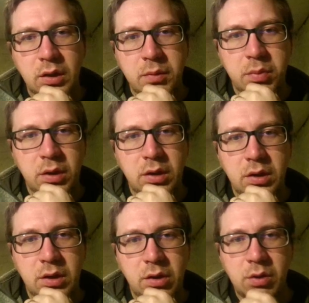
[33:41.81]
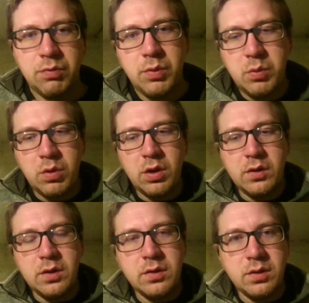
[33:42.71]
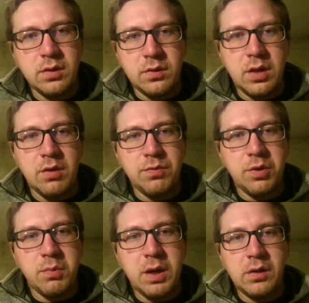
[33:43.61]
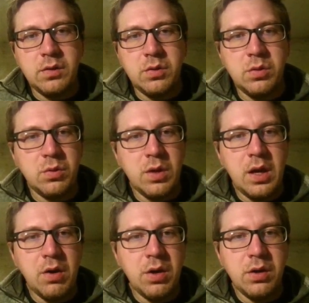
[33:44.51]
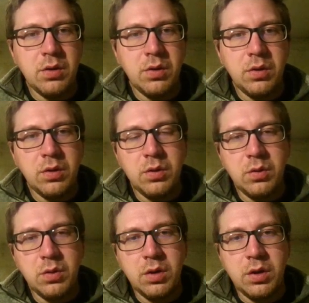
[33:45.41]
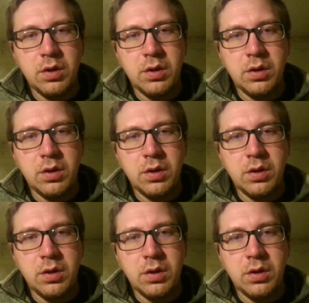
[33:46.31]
But if we wanted this to say fall back to Arial, or